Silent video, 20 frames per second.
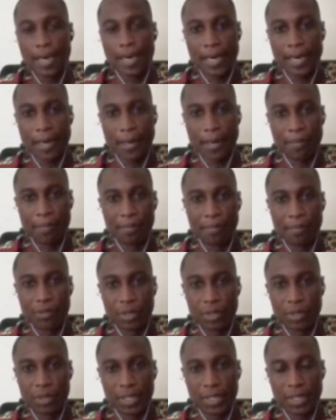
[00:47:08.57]

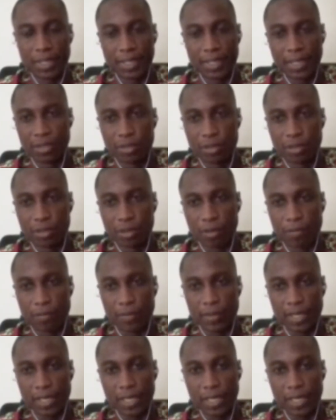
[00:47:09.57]
So in terms
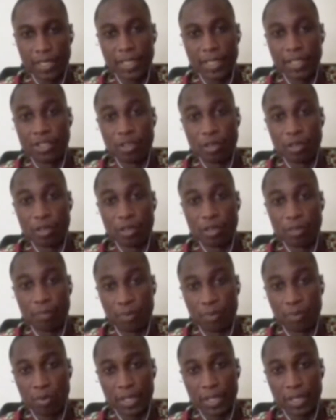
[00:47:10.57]
of engaging young
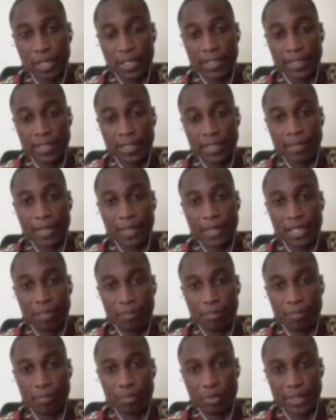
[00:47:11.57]
people in
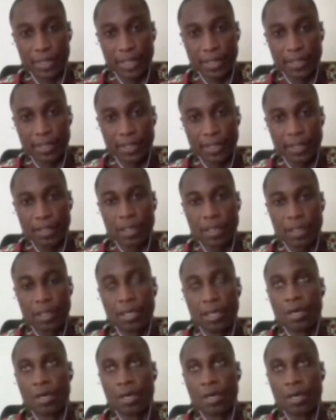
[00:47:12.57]
decision-making process,